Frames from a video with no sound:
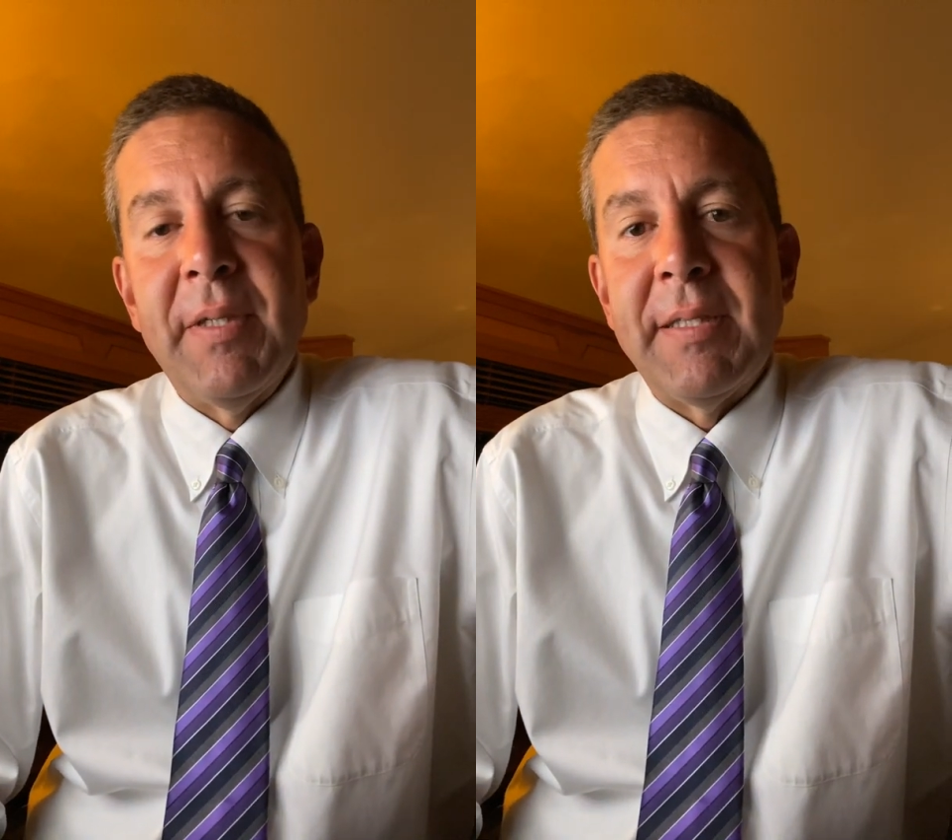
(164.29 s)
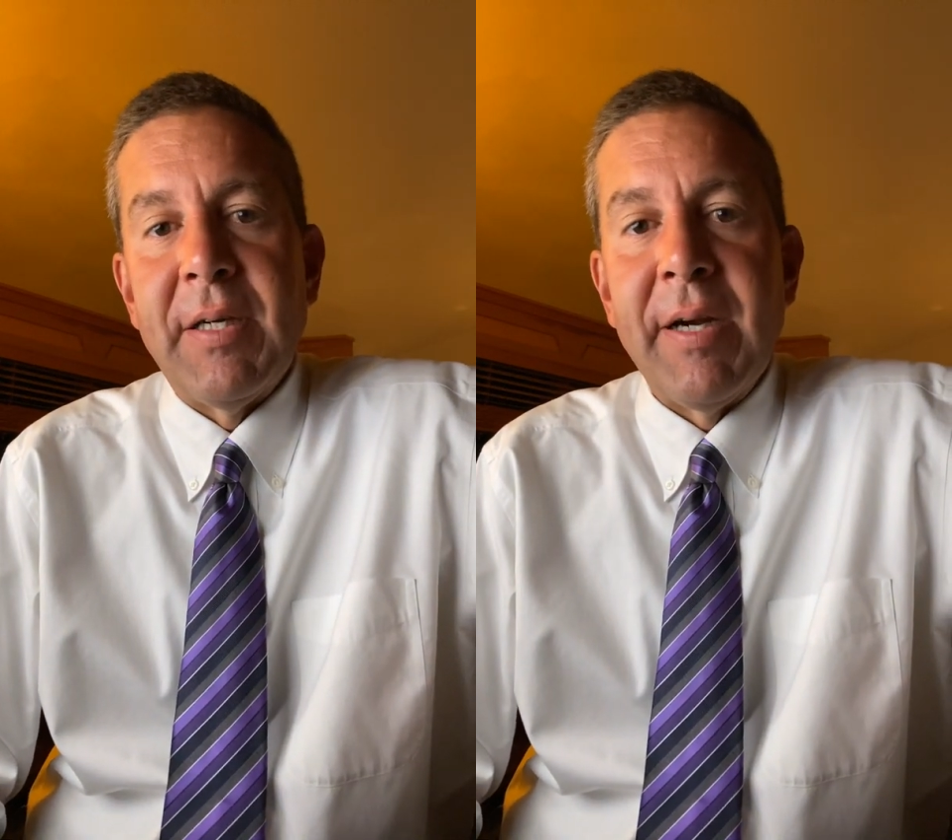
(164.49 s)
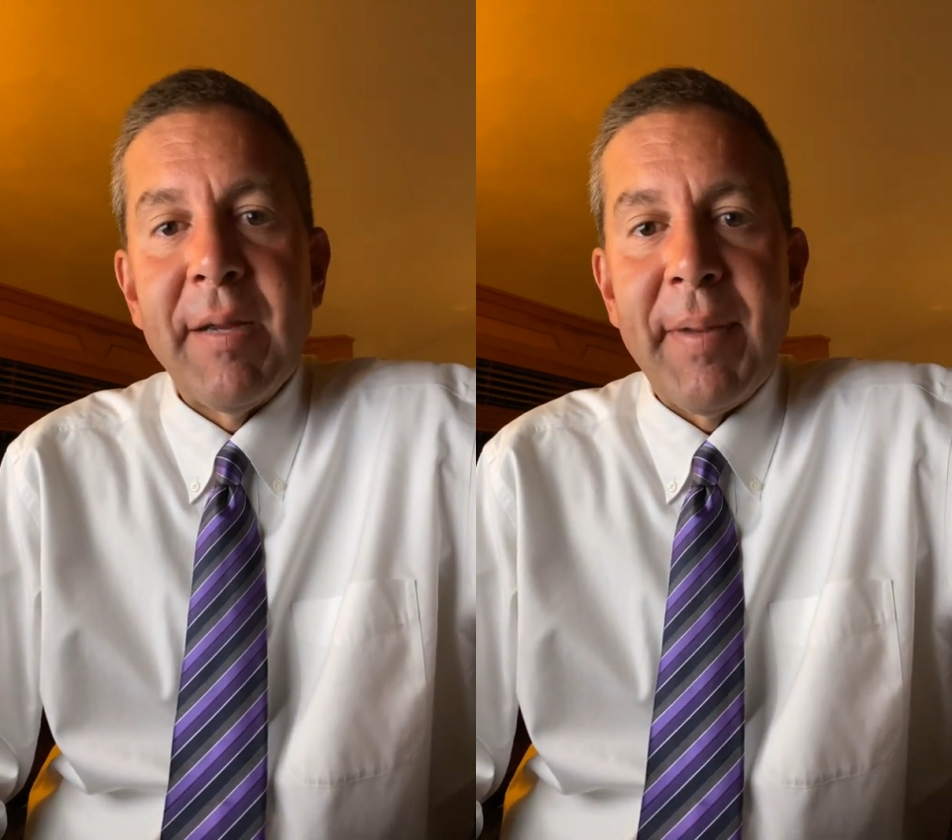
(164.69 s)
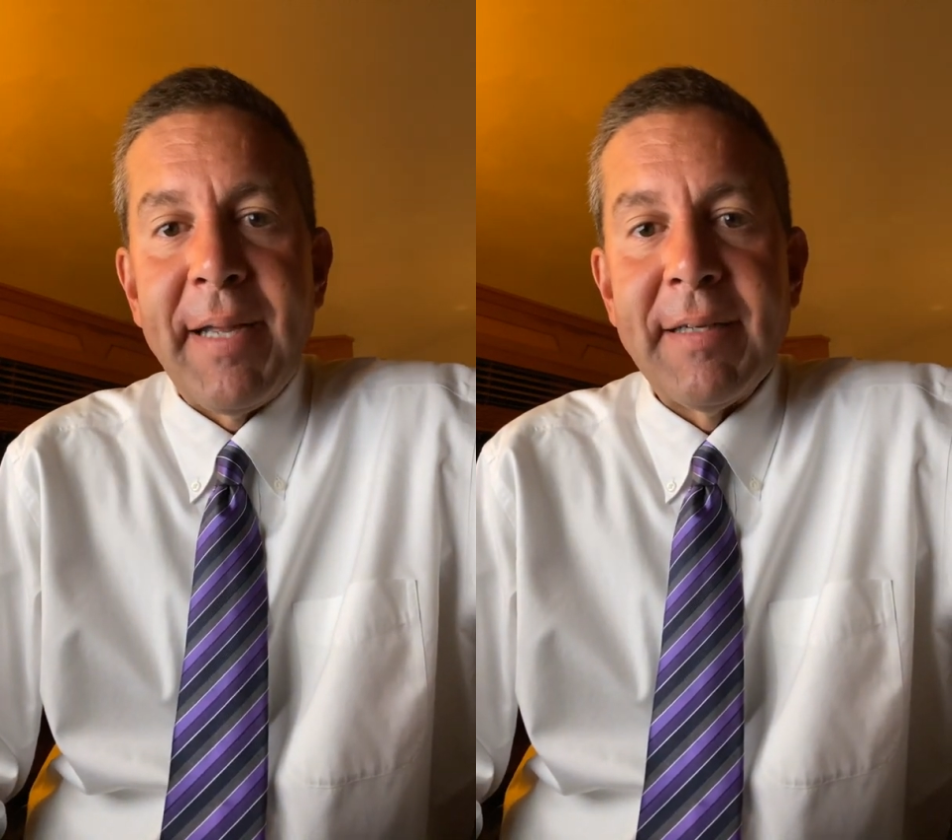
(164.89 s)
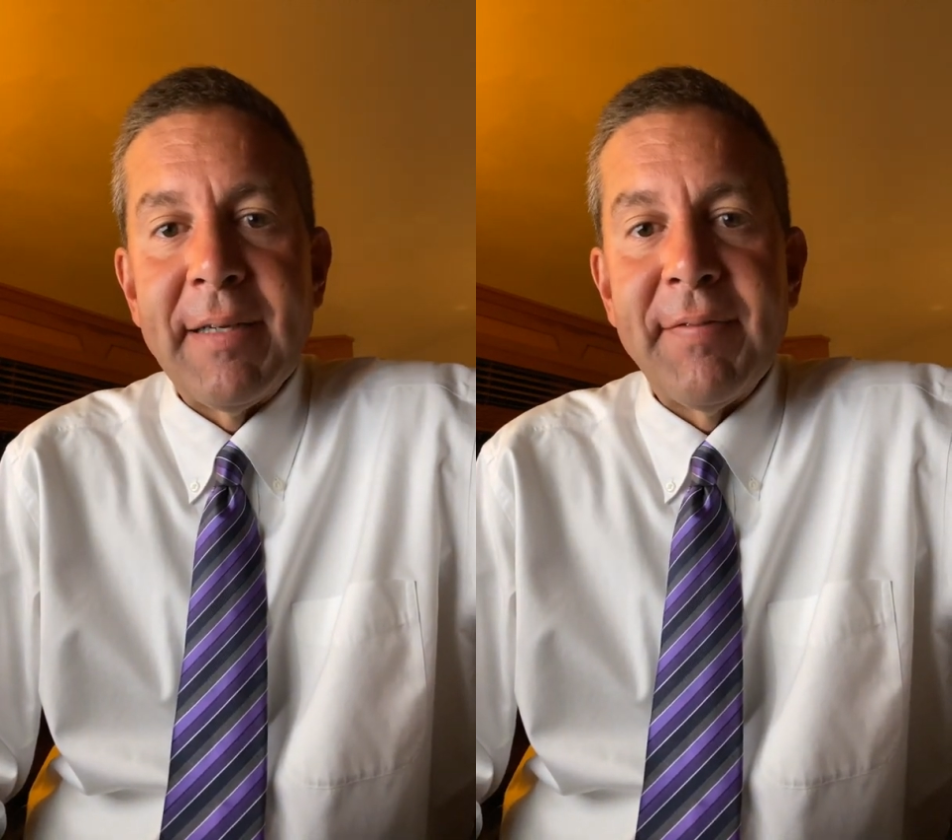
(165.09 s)
military
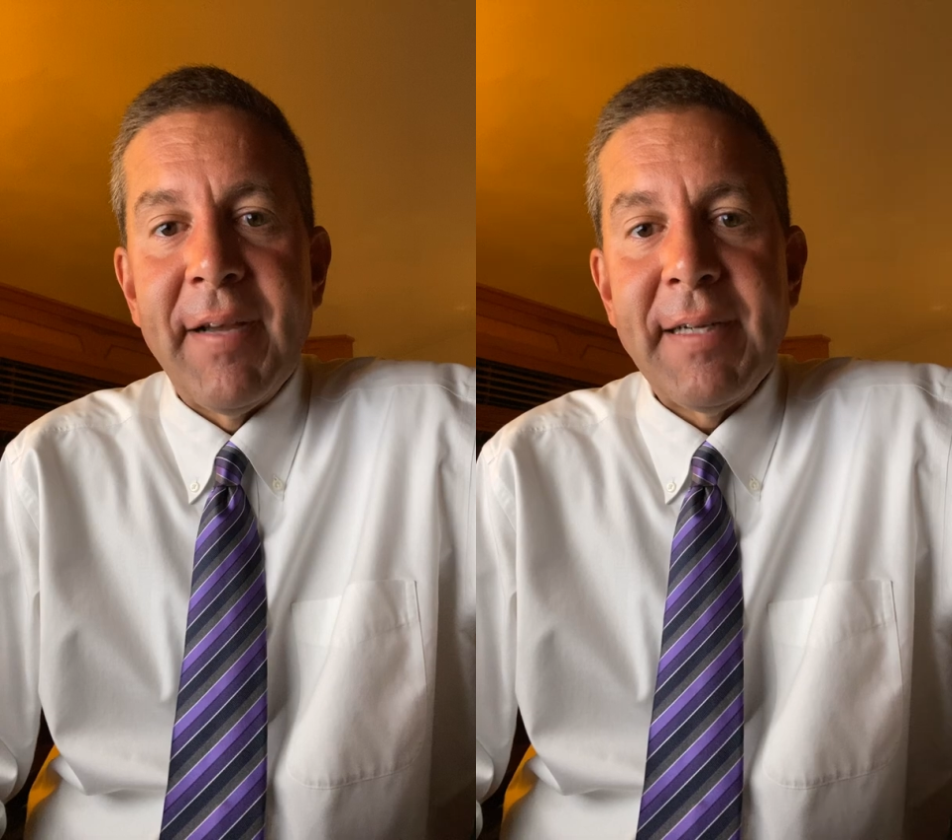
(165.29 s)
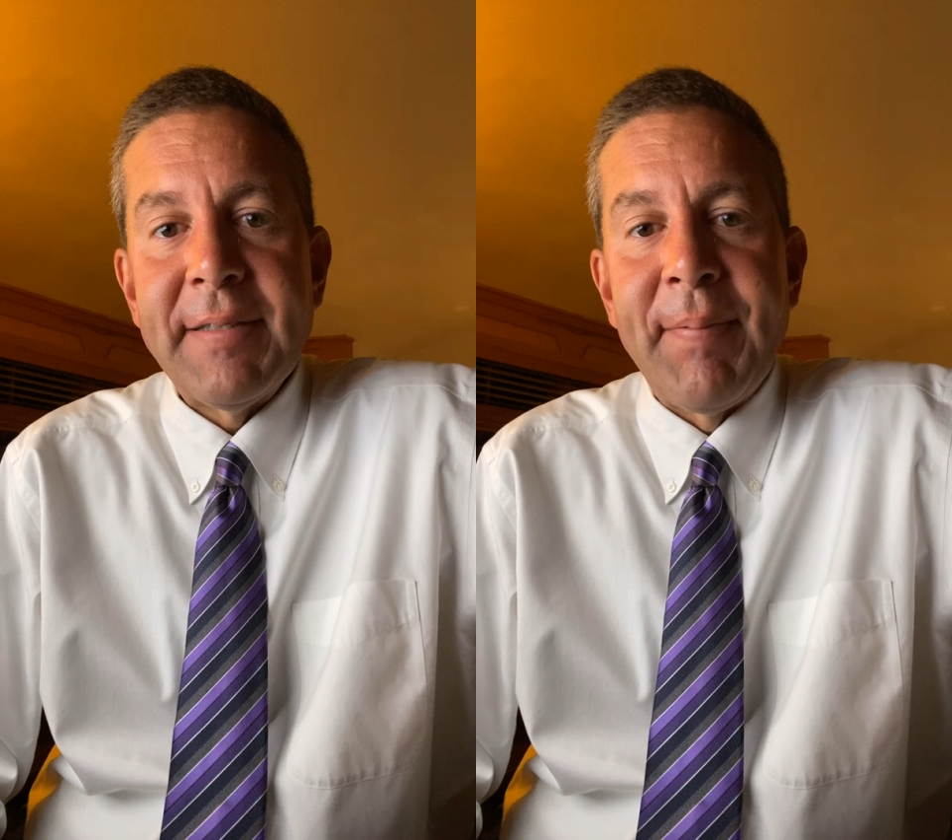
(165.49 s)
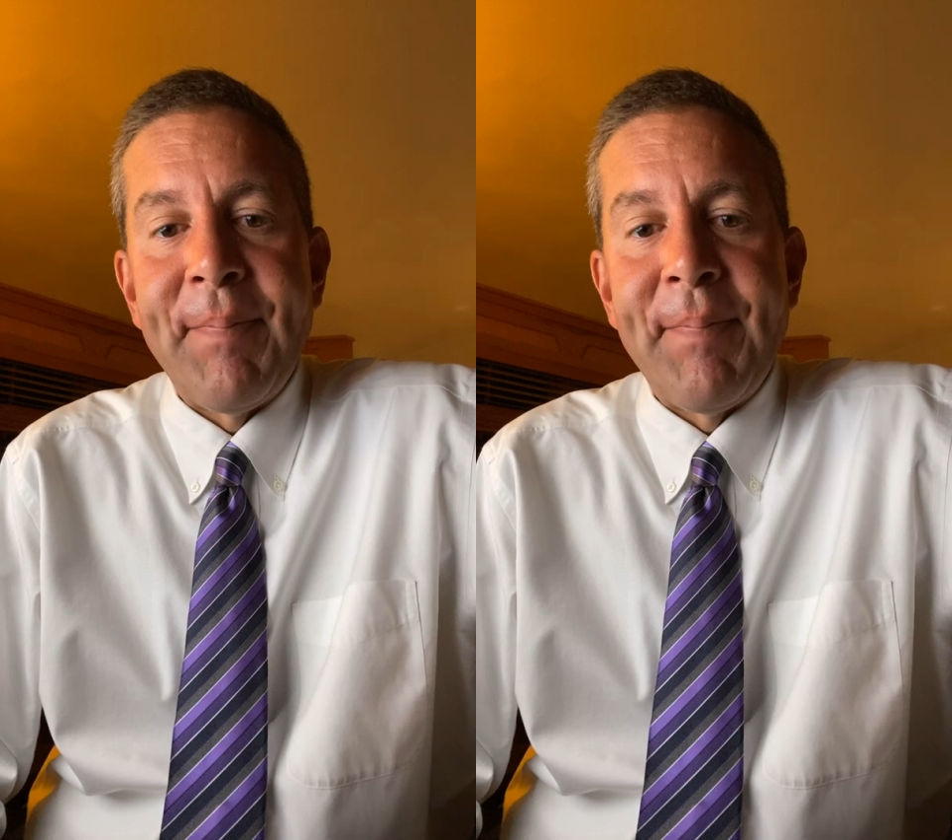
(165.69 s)
command, in effect.